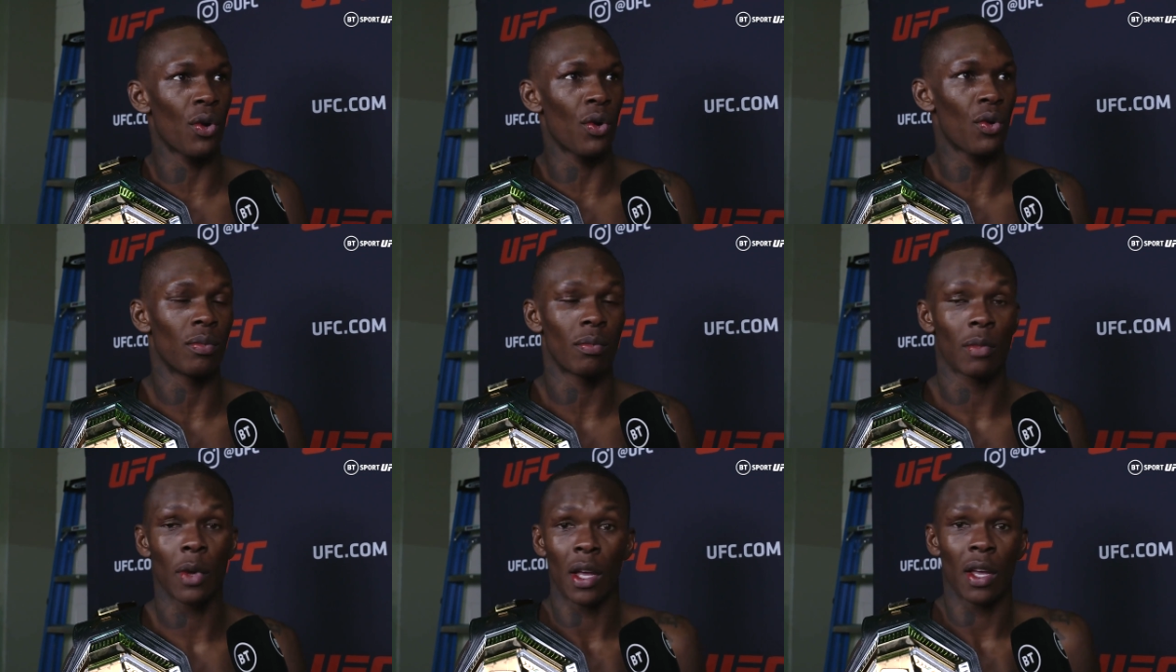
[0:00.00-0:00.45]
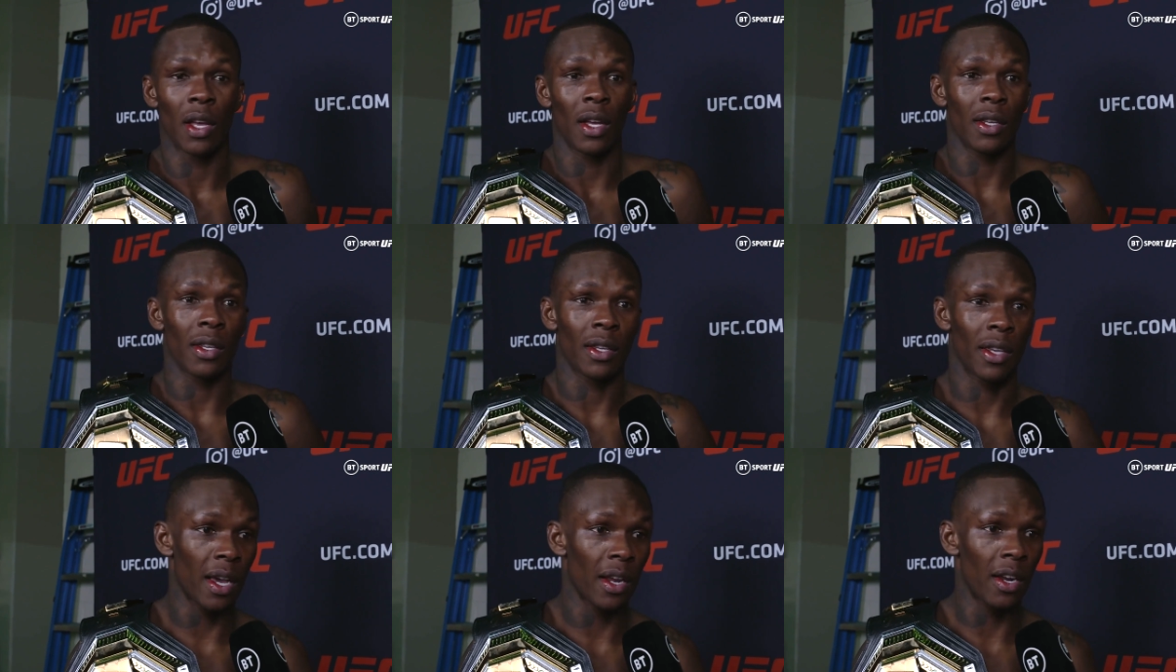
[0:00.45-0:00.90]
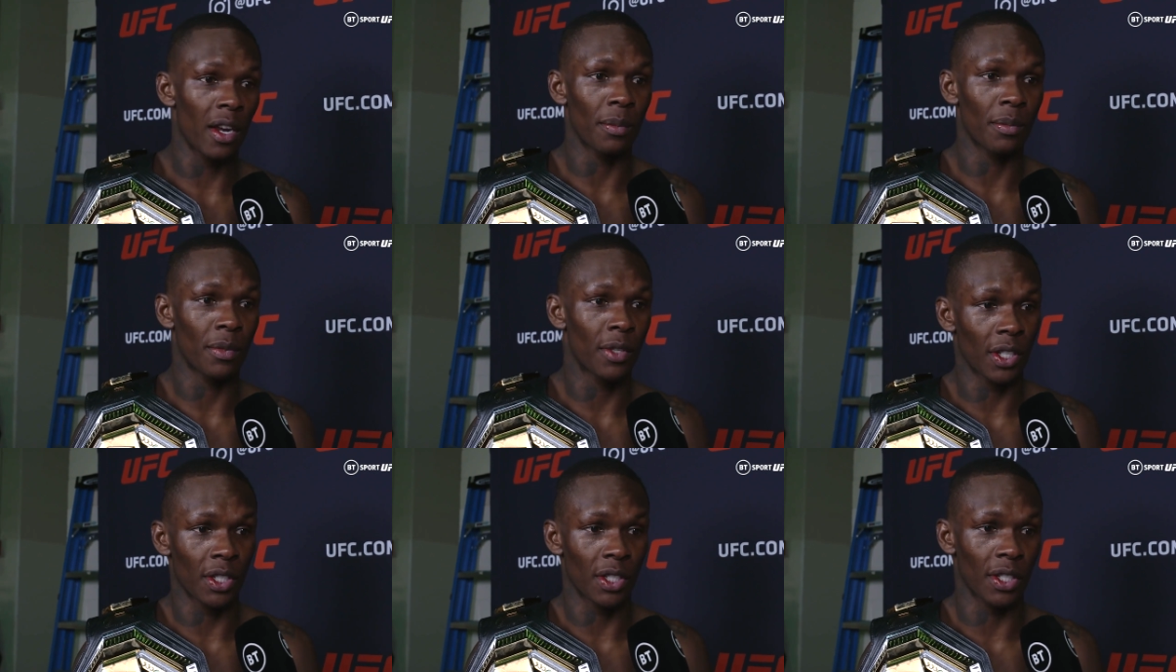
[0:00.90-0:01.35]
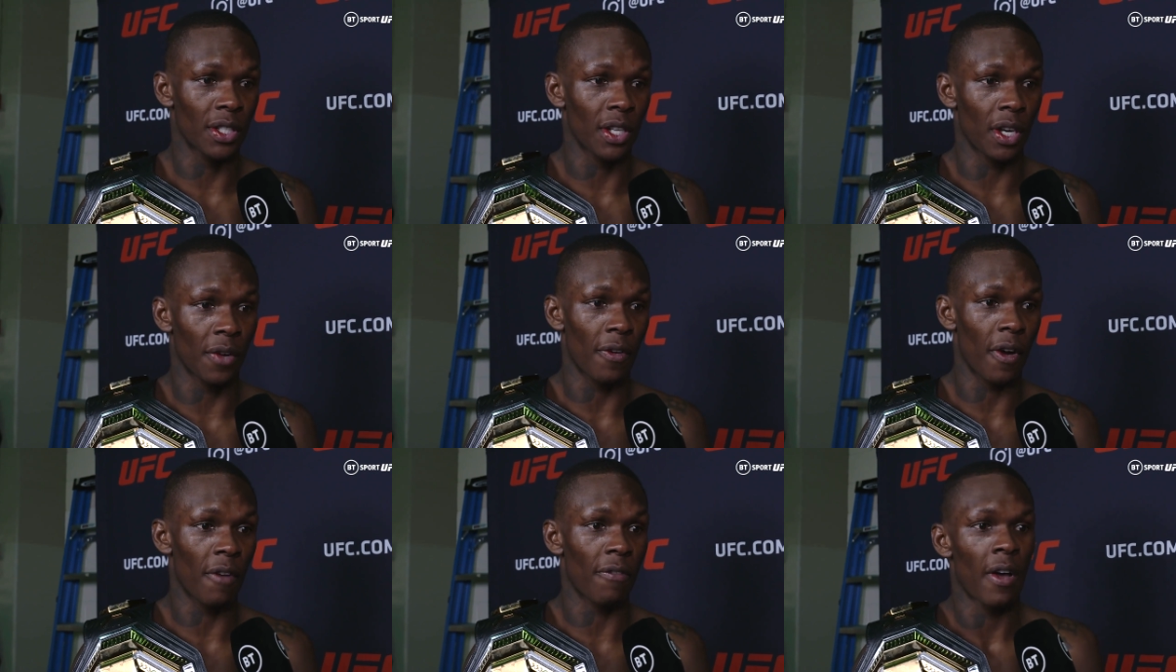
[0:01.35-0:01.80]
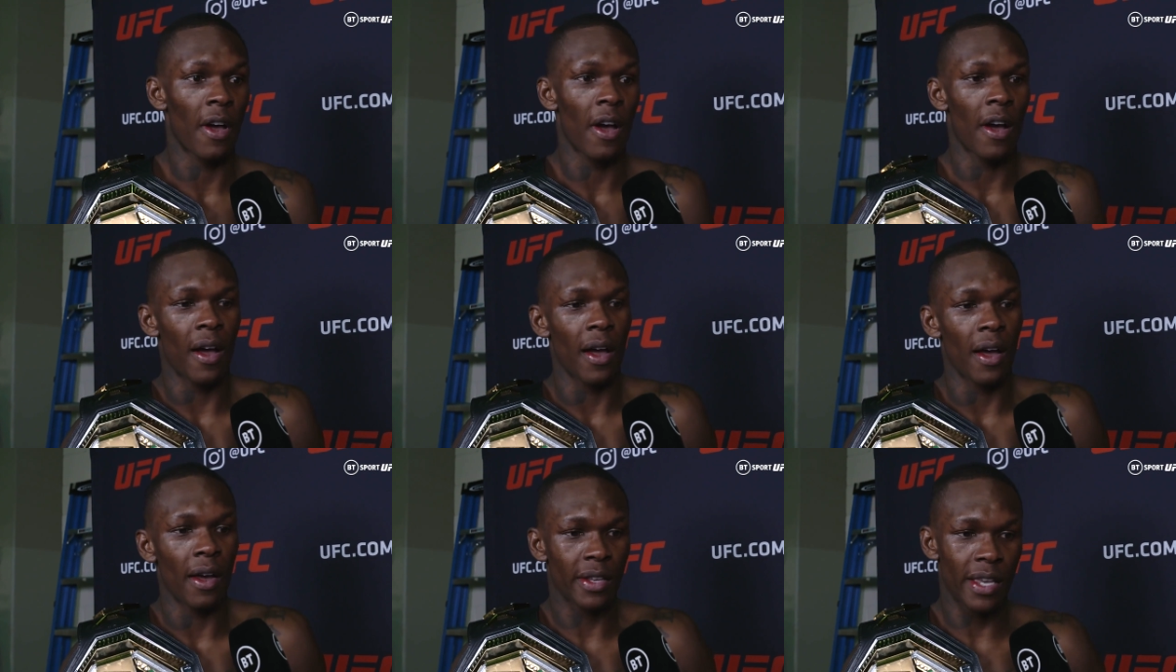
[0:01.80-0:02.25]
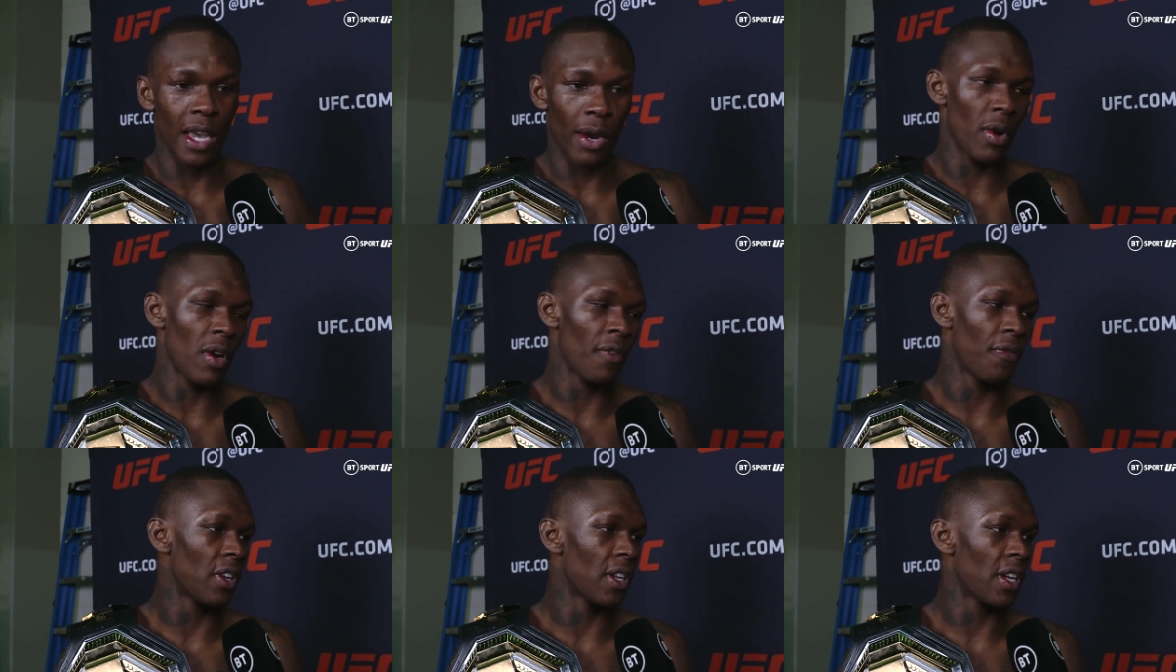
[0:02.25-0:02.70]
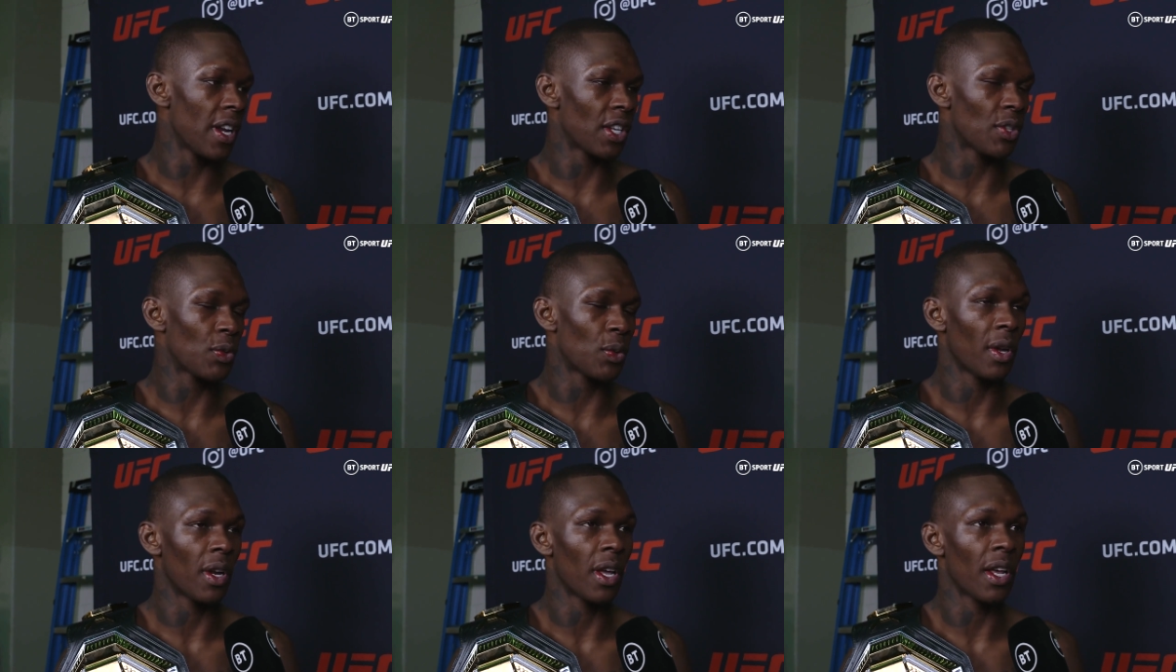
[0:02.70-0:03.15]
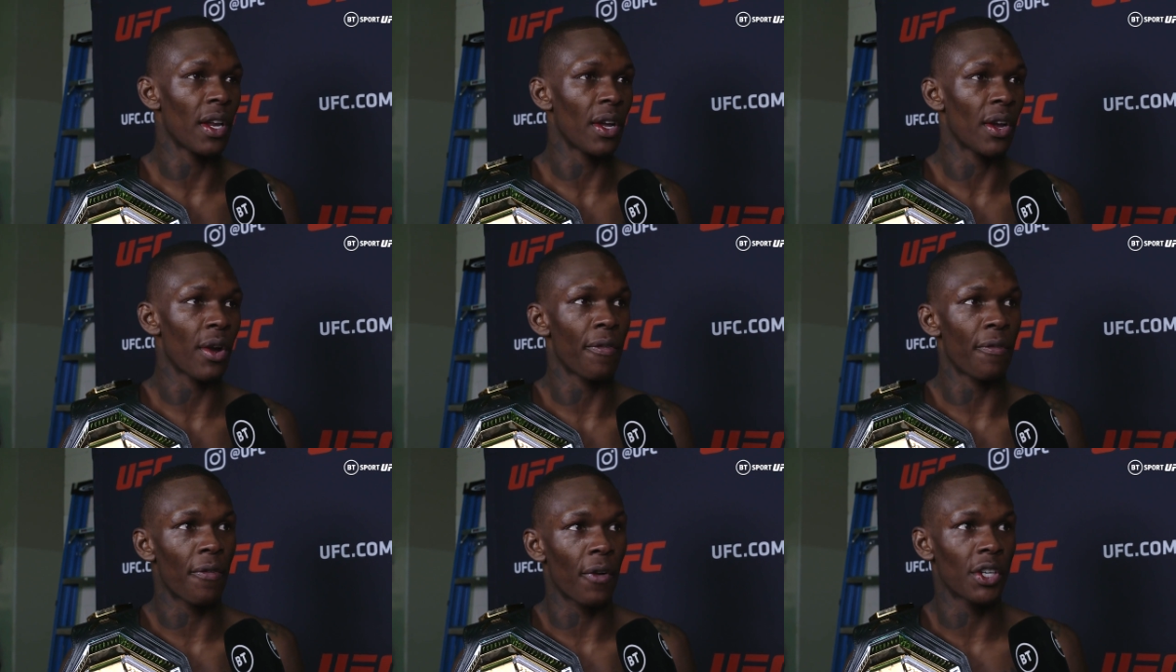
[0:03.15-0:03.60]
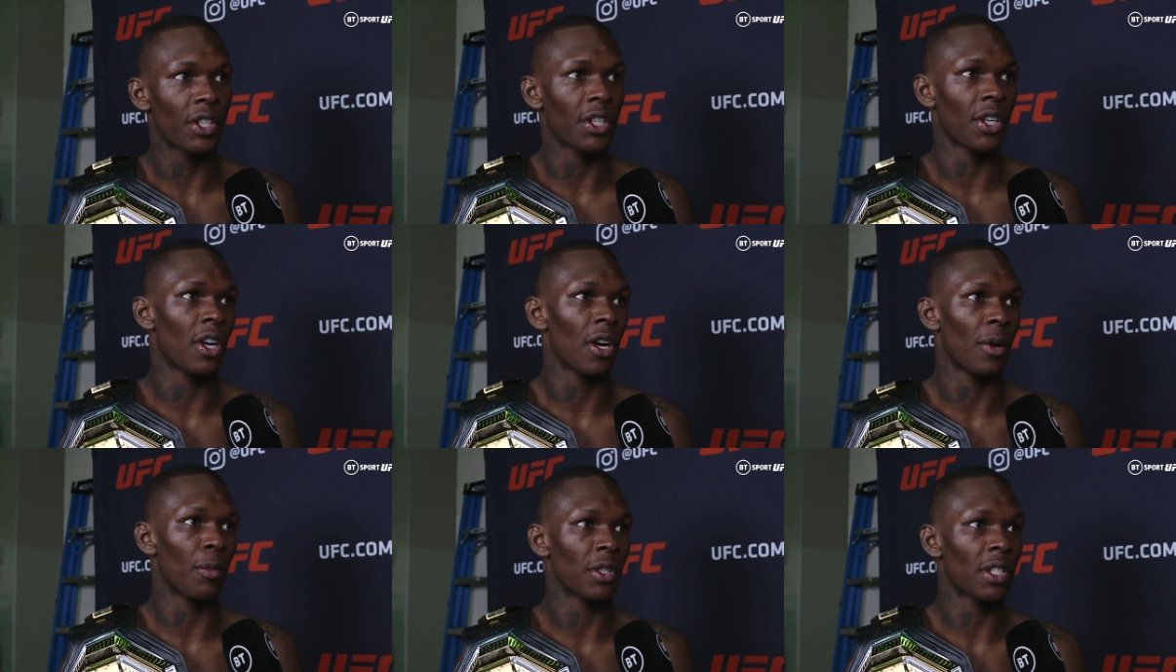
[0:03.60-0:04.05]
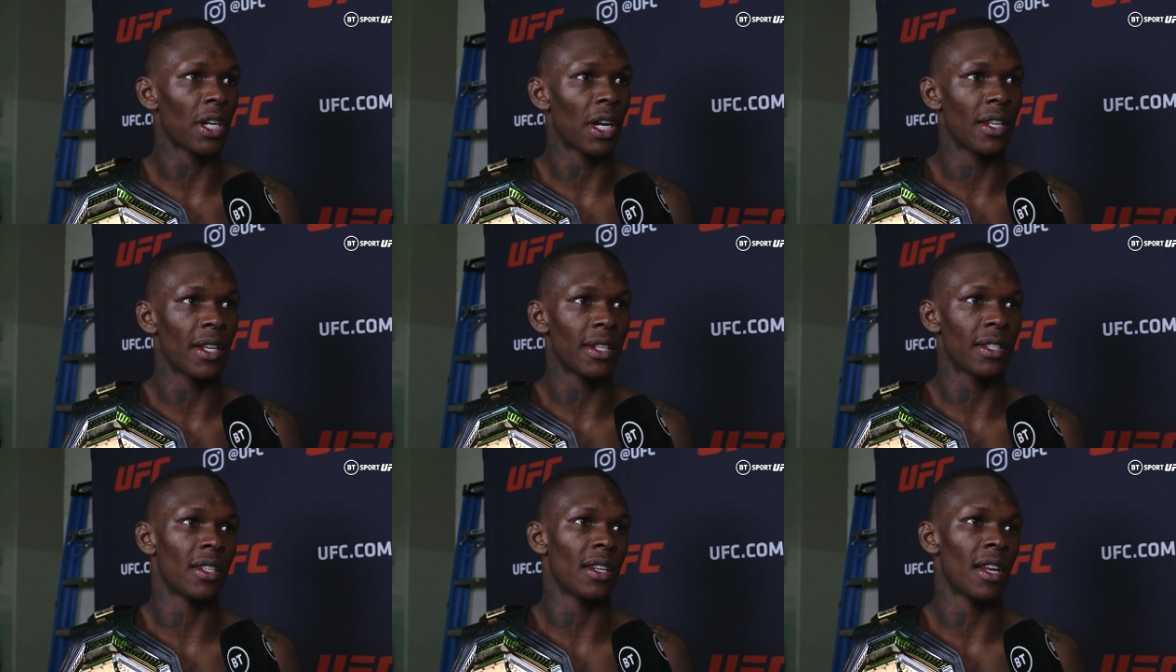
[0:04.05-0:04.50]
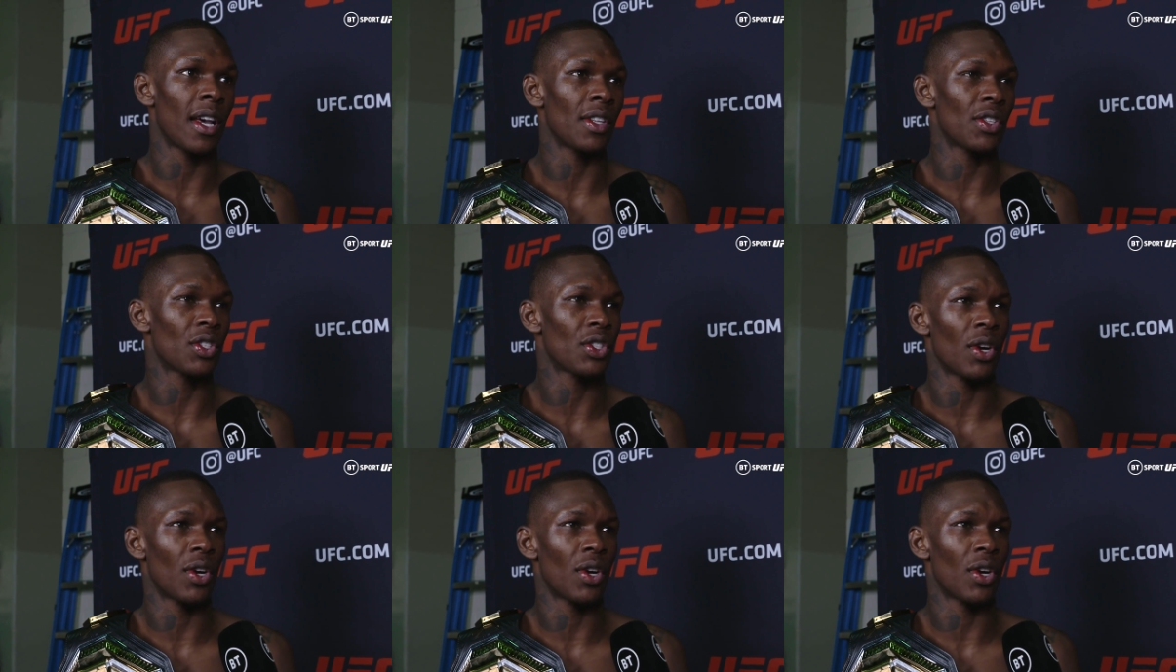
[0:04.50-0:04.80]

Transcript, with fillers: Cool. Get up, dust yourself off, get ready for the next one, and then go it up, which I did tonight.